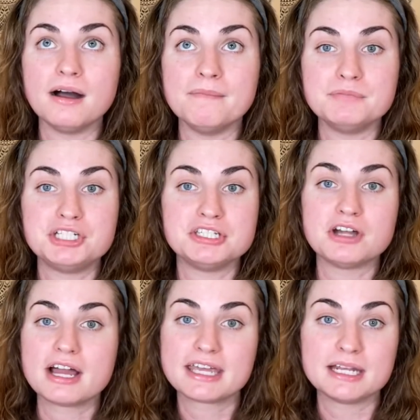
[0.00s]
She's
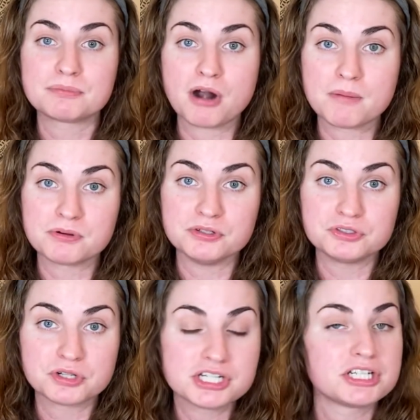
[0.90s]
not getting proper
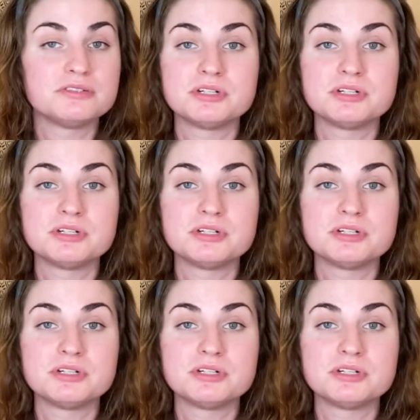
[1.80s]
nutrition,